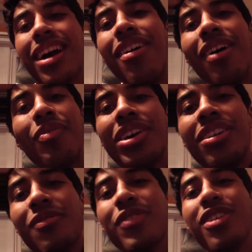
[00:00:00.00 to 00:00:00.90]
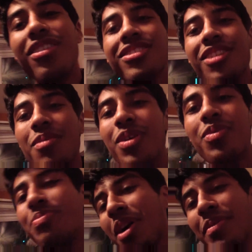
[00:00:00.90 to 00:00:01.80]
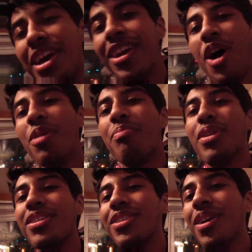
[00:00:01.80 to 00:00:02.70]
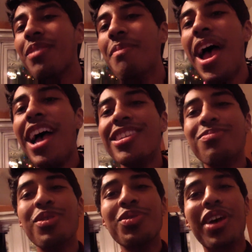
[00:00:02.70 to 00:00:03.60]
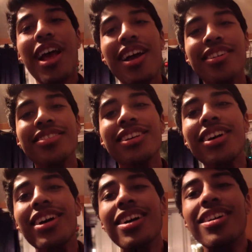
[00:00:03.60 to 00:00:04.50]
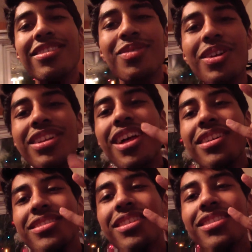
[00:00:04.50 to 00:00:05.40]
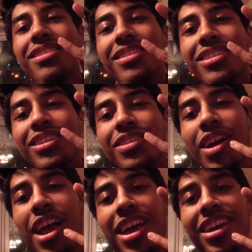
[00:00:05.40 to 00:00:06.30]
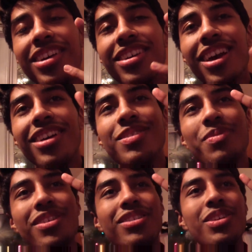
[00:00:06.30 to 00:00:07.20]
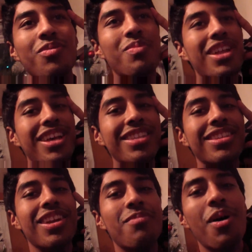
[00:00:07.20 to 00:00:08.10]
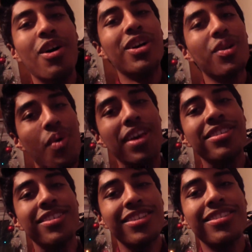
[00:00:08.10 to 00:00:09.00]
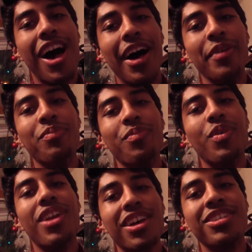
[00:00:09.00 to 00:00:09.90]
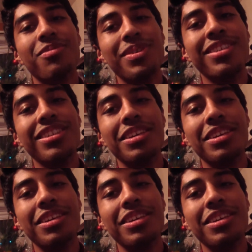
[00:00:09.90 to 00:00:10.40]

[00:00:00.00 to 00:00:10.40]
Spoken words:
We couldn't feel our stomach. We probably had heartburn during mass, but who cares? 2019's looking great. It's been 2 minutes and I'm already wasting time when I should be sleeping.